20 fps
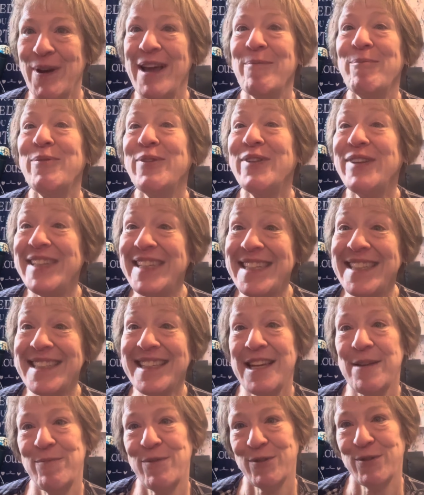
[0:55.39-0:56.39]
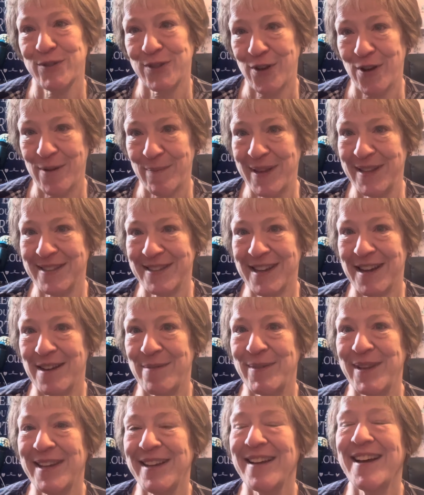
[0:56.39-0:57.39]
And please keep those comments
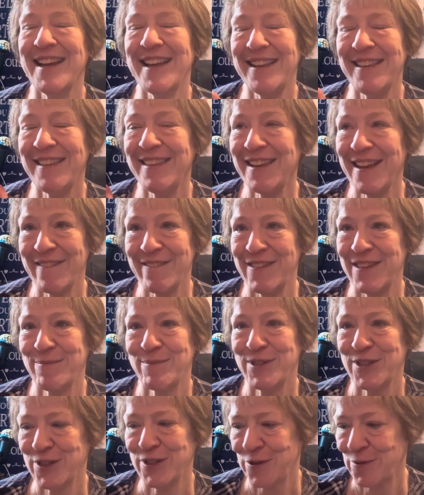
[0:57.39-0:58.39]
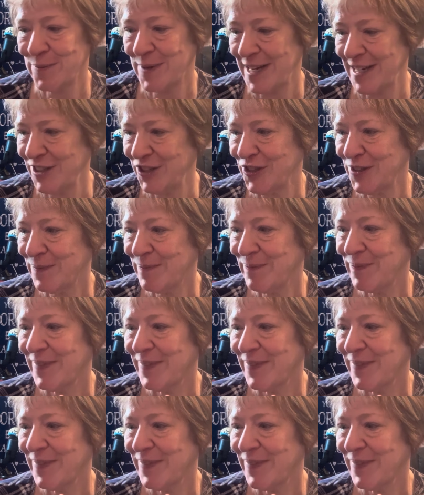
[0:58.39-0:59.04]
coming. I love them so much.